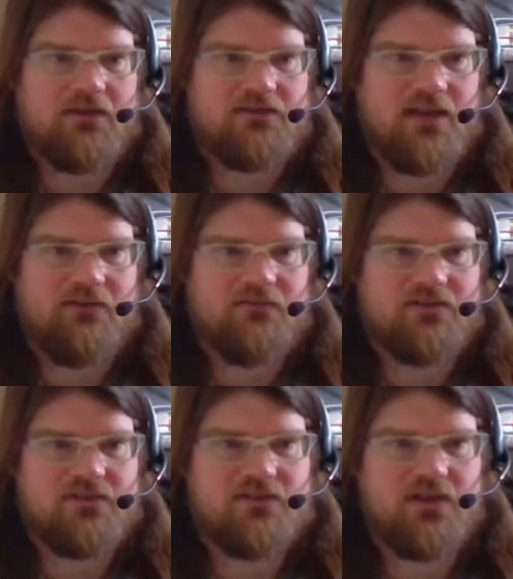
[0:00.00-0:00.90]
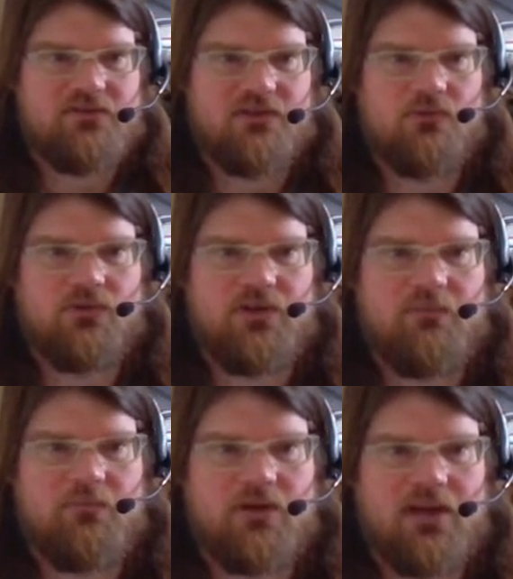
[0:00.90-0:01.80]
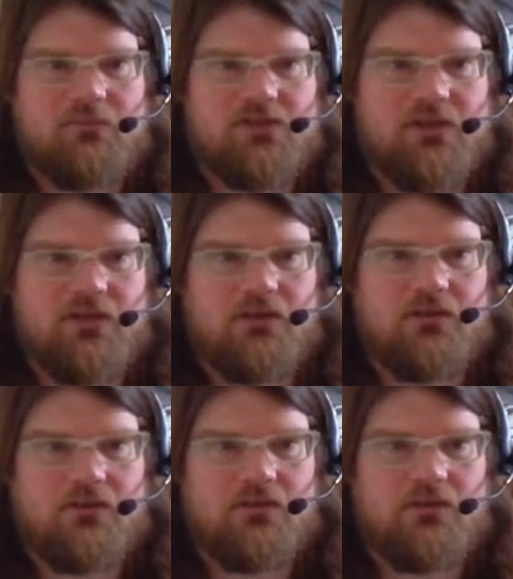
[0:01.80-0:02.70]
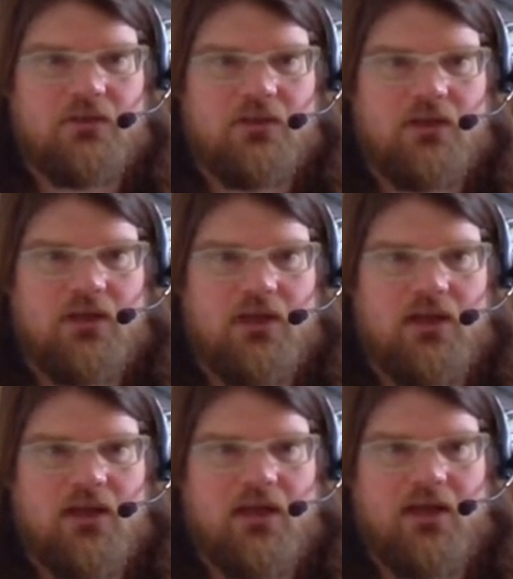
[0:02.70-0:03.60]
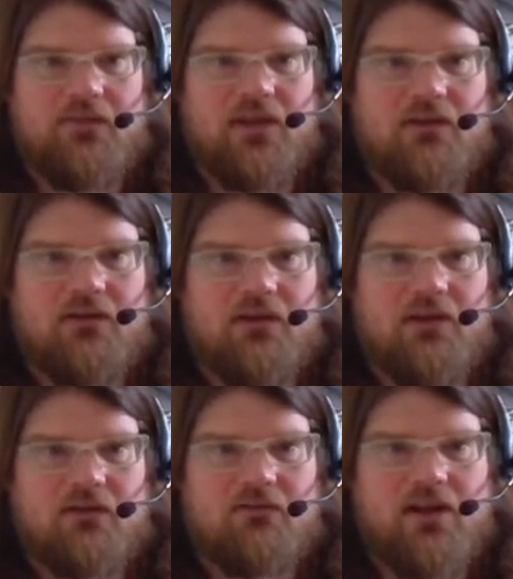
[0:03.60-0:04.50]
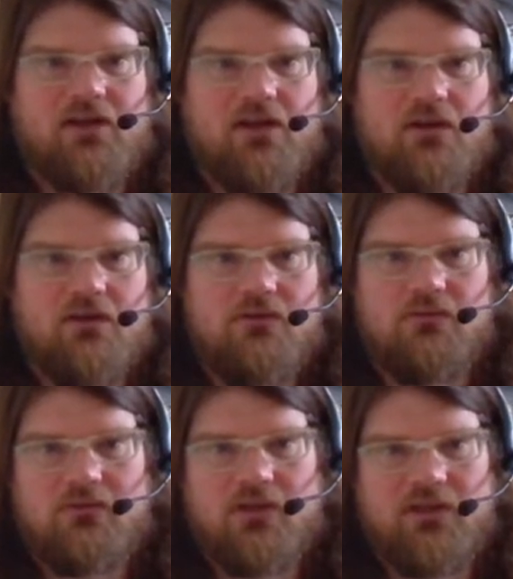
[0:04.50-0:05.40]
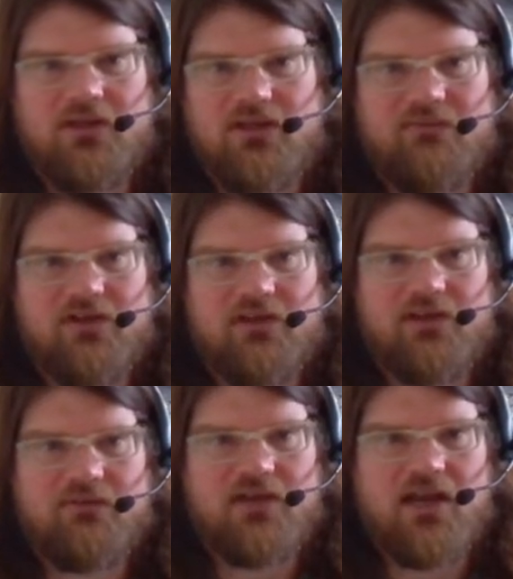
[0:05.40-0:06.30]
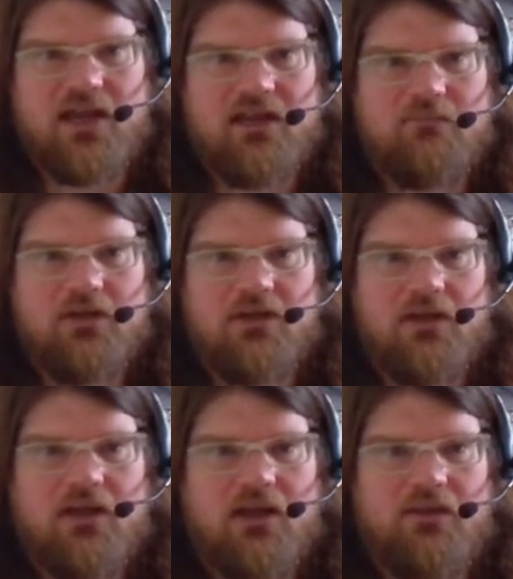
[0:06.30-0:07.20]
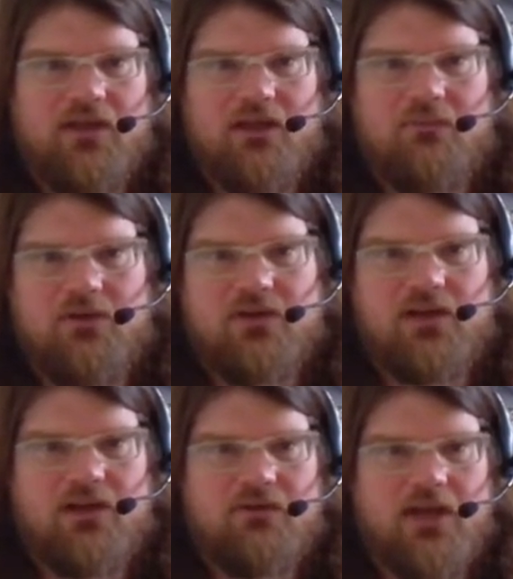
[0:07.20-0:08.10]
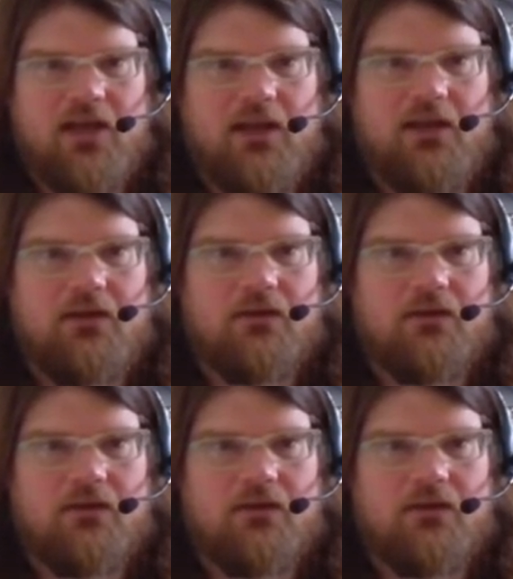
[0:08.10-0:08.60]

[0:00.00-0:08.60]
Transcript: say, for instance, go to audio input capture, and then create new, and then give it a name, and then when you click OK,